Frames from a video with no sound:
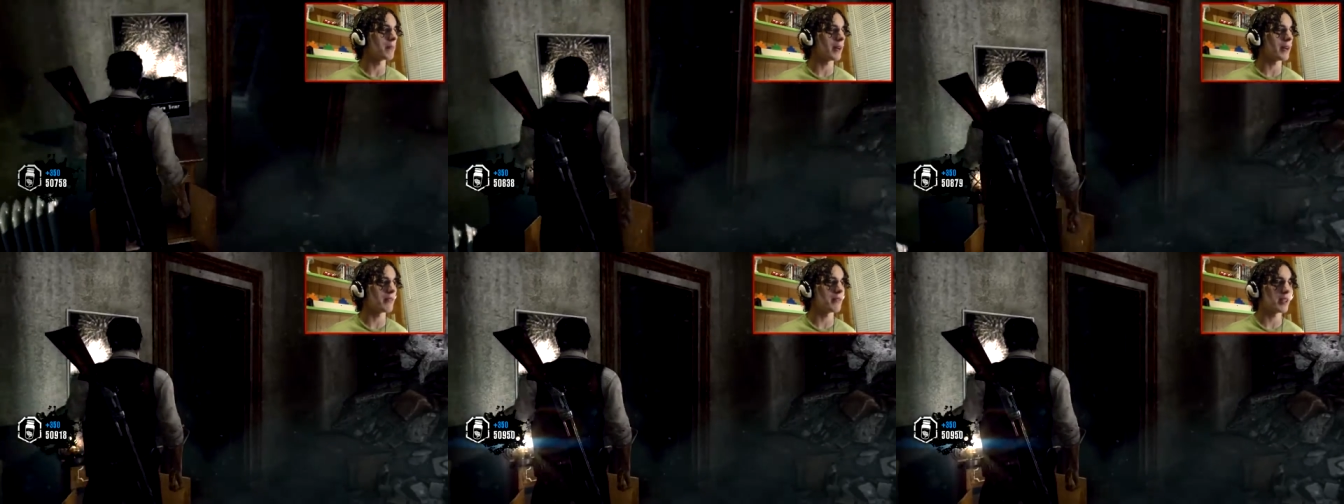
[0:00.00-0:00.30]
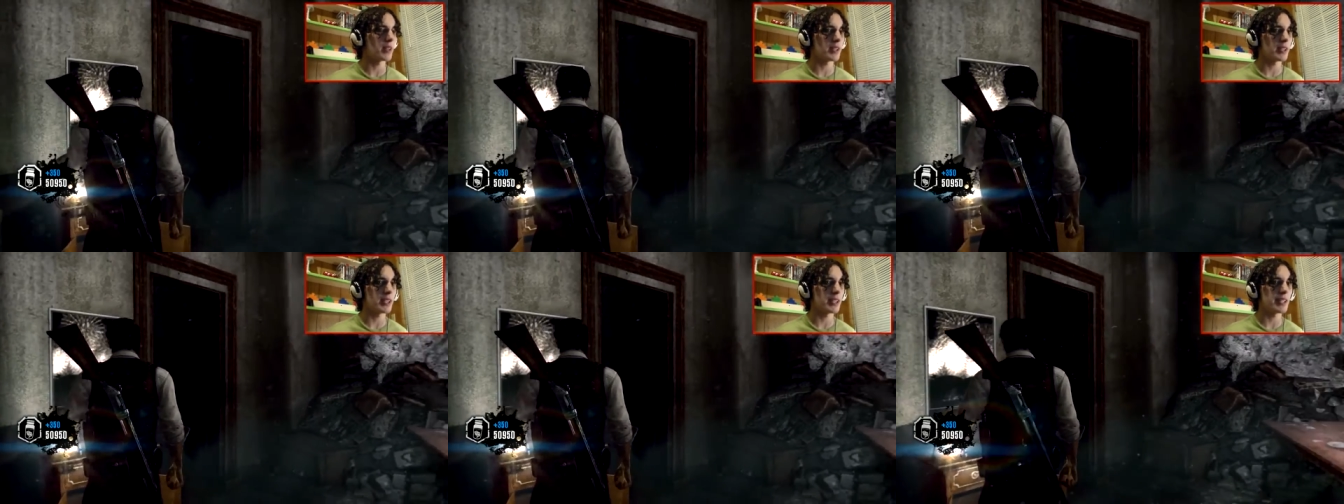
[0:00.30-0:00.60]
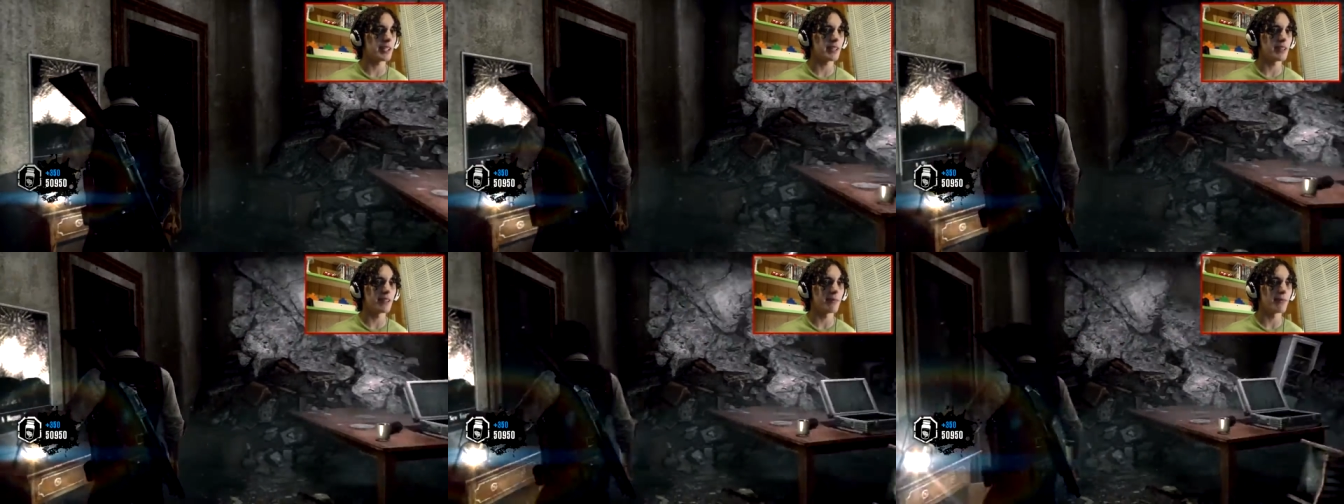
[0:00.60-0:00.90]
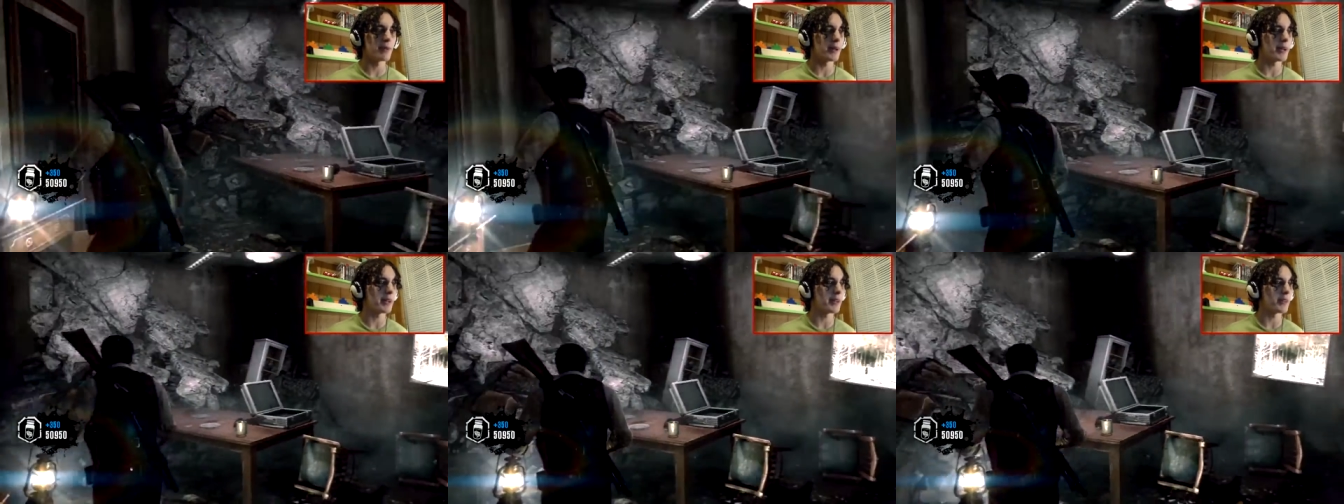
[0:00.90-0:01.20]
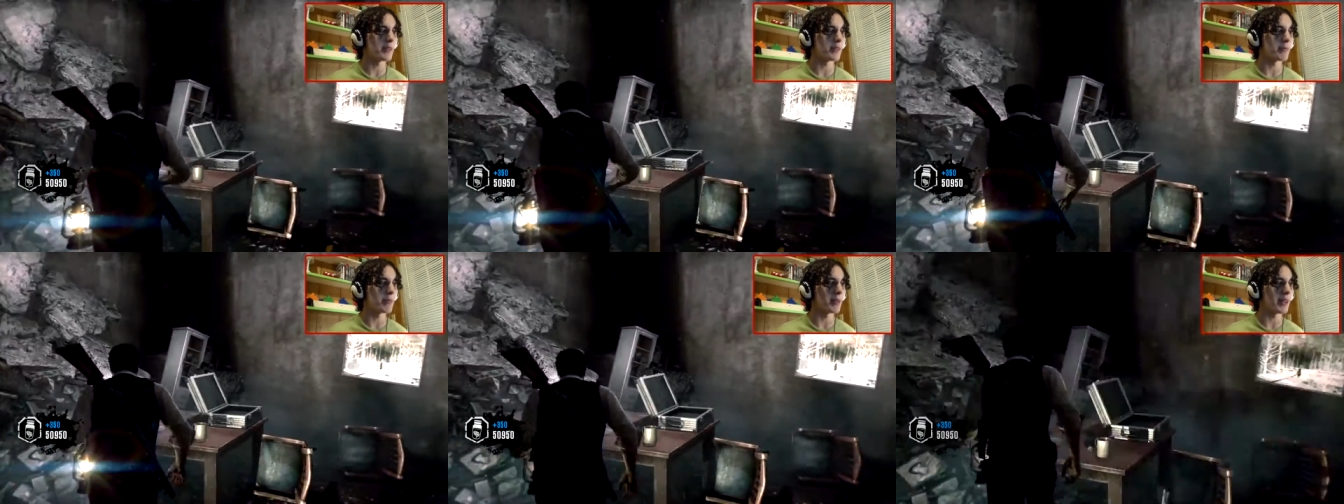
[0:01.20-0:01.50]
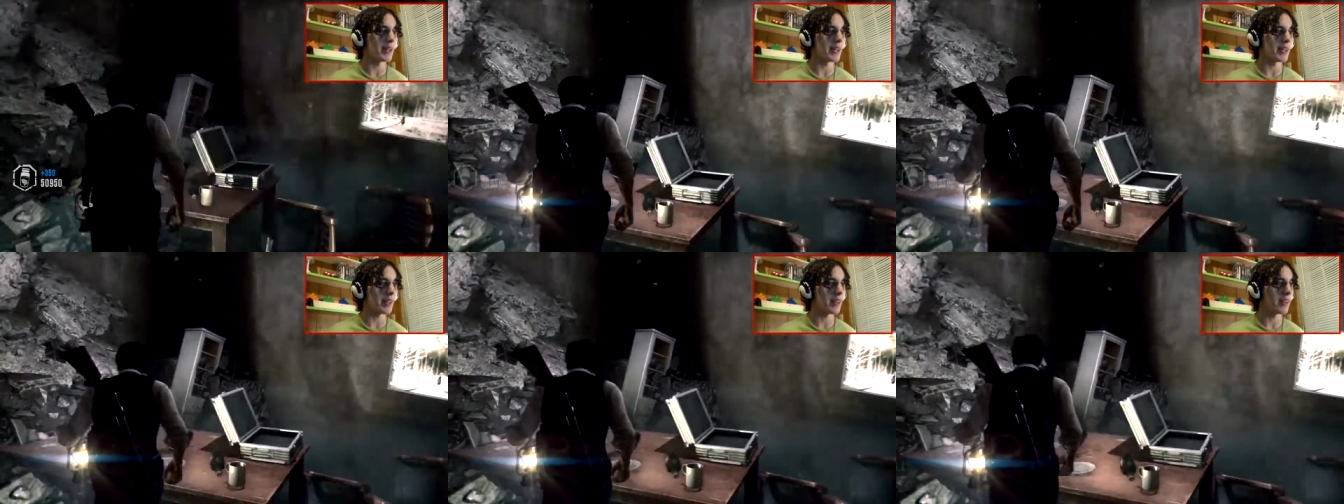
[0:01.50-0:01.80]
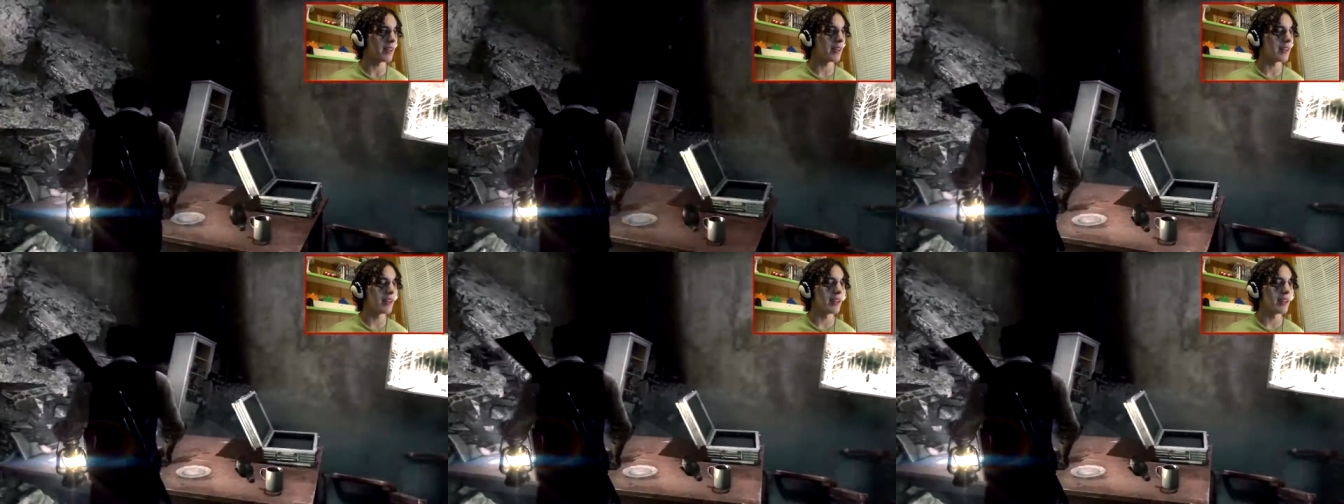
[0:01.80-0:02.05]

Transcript: I really need the brain goop, like.